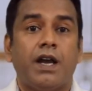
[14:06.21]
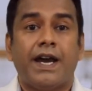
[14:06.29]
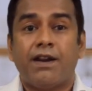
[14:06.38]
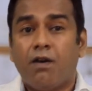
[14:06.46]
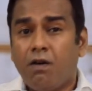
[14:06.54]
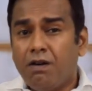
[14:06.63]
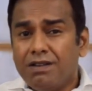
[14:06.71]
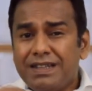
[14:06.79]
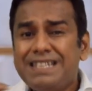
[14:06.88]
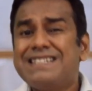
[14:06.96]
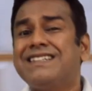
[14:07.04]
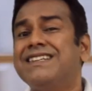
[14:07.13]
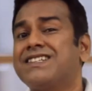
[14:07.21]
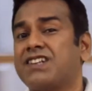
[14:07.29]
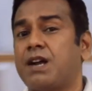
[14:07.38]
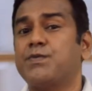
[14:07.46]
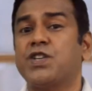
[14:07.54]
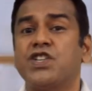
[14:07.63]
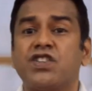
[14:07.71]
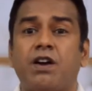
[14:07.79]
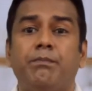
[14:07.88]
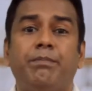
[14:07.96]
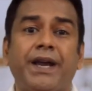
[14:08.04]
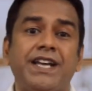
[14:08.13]
And all these disruptions
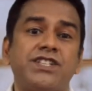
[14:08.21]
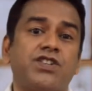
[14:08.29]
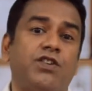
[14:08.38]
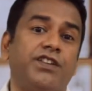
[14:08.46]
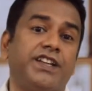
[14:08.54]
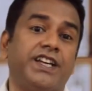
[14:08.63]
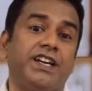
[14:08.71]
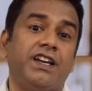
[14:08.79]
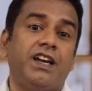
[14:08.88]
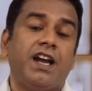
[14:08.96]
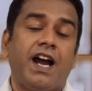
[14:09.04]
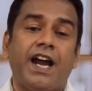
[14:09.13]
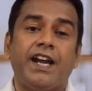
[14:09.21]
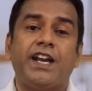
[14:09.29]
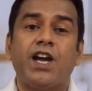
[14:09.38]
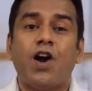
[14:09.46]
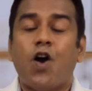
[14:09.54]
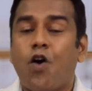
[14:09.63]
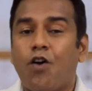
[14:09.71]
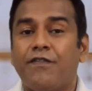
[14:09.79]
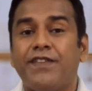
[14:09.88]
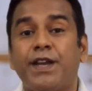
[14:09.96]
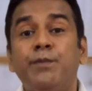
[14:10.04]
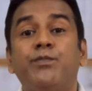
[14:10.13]
are based on the idea
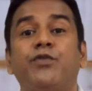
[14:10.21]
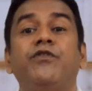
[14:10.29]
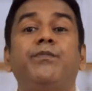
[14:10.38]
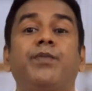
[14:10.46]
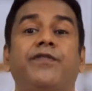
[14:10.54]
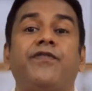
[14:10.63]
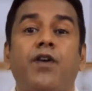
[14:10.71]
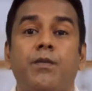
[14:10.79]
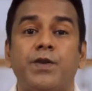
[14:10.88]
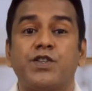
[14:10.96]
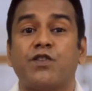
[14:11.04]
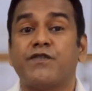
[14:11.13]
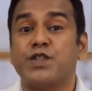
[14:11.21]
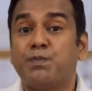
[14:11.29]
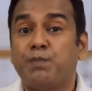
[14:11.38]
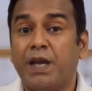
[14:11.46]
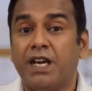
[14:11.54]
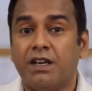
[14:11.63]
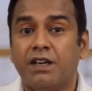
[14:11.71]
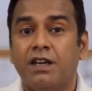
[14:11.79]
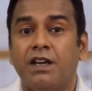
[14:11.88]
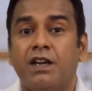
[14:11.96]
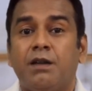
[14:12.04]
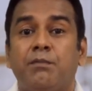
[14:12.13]
of improved performance of speed,
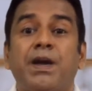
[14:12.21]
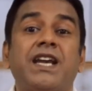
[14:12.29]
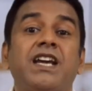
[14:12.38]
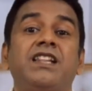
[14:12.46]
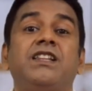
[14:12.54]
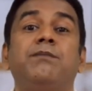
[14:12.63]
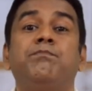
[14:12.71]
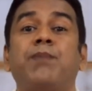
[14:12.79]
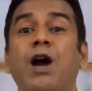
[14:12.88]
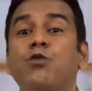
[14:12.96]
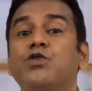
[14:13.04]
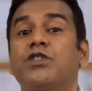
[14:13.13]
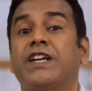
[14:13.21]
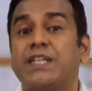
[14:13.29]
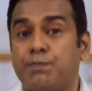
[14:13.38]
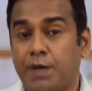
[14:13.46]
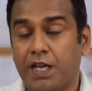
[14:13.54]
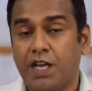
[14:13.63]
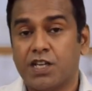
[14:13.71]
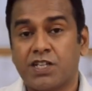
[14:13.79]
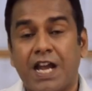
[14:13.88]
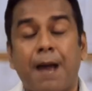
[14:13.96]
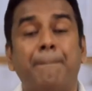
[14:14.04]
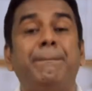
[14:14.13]
making the browser experience
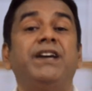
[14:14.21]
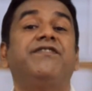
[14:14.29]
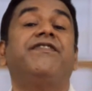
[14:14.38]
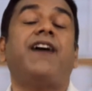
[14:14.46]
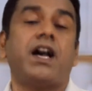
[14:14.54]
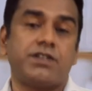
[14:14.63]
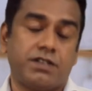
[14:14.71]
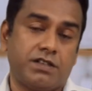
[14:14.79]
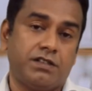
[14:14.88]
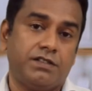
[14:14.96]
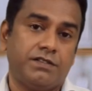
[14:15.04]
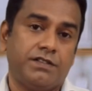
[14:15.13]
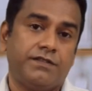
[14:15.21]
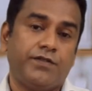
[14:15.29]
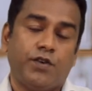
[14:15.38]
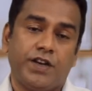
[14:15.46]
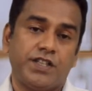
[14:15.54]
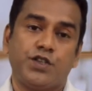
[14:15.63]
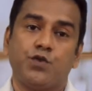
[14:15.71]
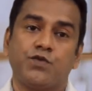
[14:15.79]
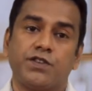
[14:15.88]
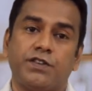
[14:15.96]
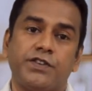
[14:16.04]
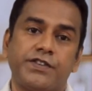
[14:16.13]
a bit faster for its
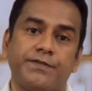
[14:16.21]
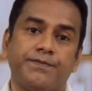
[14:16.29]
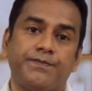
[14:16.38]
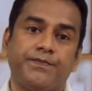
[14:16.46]
users.